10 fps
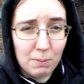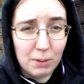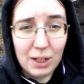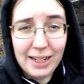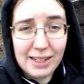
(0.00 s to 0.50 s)

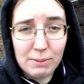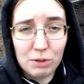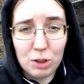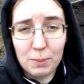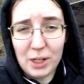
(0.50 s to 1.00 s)
But at least it will
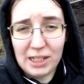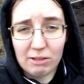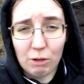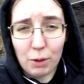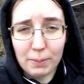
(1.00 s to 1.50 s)
stop weeds
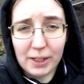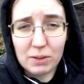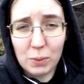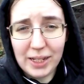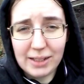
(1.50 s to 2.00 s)
growing,
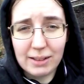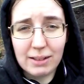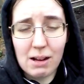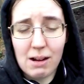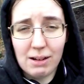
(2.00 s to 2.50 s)
because weeds
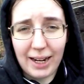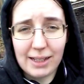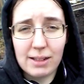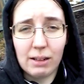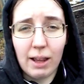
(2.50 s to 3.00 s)
can't
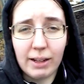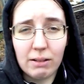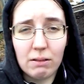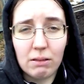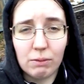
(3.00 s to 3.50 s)
get sunlight
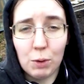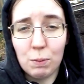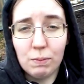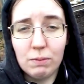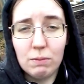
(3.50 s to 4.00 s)

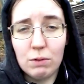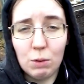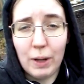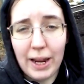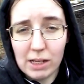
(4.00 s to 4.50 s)
through
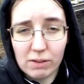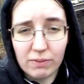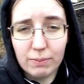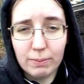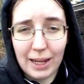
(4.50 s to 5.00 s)
2 layers of
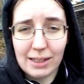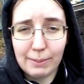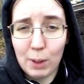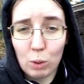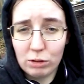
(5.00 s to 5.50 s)
plastic
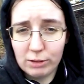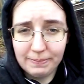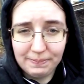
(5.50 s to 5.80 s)
box.